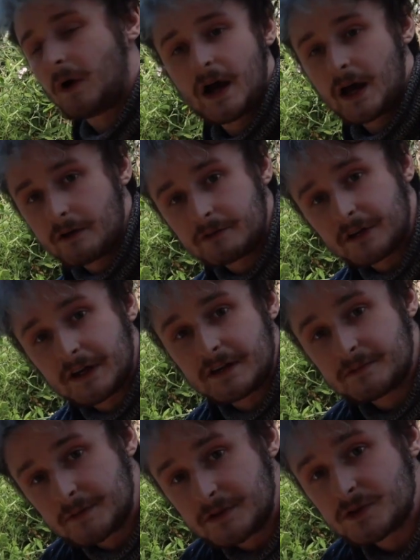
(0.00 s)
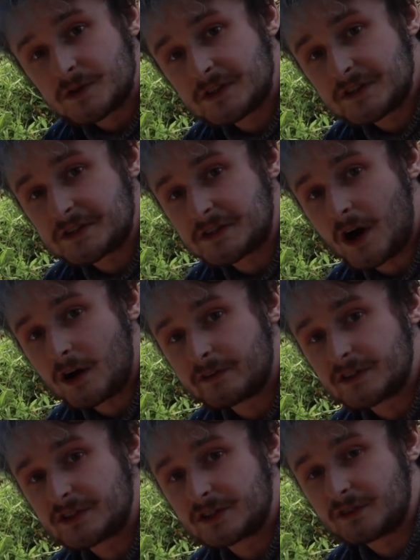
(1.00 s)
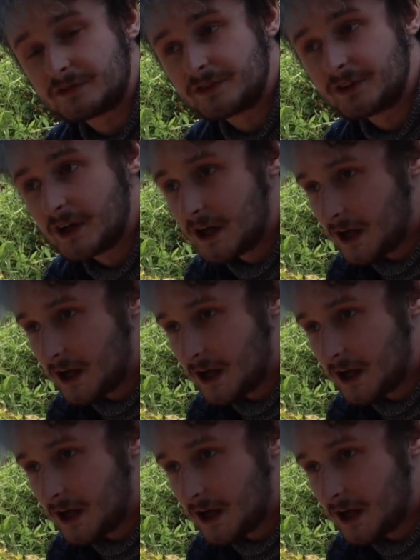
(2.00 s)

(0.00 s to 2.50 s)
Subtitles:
why haven't I been doing this carving stuff